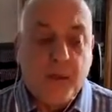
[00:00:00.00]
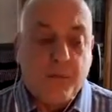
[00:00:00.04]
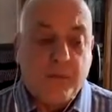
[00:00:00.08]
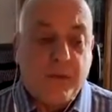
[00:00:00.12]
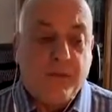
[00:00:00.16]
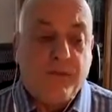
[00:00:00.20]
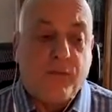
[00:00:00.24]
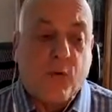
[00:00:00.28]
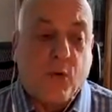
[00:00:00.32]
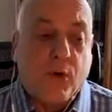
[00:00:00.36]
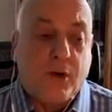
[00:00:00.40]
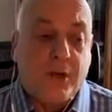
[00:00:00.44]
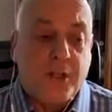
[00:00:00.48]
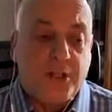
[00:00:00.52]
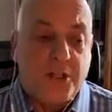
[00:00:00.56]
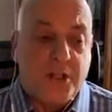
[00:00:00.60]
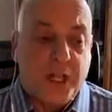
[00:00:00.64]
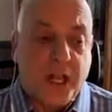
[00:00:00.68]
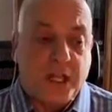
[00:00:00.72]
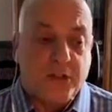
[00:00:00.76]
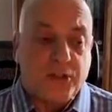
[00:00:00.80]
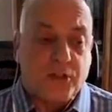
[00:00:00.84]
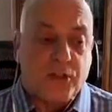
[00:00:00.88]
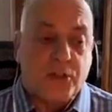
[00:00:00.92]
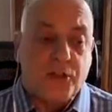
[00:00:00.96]
before a
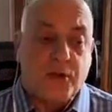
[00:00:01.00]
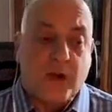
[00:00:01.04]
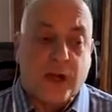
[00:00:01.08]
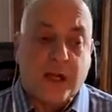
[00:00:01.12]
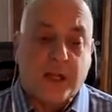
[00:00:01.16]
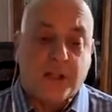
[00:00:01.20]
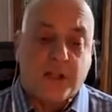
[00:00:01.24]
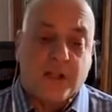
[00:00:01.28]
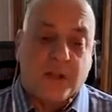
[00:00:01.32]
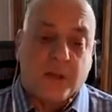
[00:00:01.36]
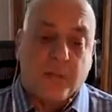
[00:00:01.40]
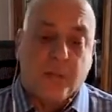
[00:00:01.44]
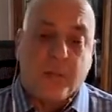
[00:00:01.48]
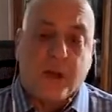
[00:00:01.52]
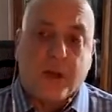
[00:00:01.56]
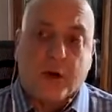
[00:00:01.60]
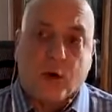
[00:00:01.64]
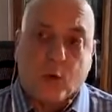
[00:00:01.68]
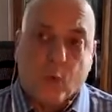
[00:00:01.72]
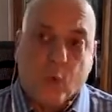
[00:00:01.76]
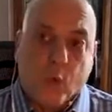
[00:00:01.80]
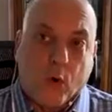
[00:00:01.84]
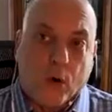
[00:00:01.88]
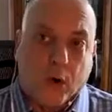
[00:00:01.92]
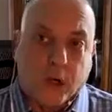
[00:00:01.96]
disaster strikes and to better
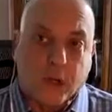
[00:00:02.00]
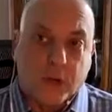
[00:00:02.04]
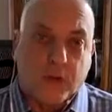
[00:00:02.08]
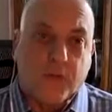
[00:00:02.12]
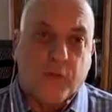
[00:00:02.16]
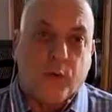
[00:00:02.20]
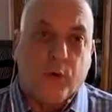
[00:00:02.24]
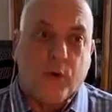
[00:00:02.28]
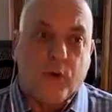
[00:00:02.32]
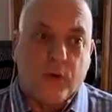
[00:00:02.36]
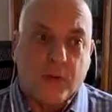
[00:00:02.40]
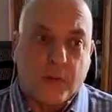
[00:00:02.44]
work through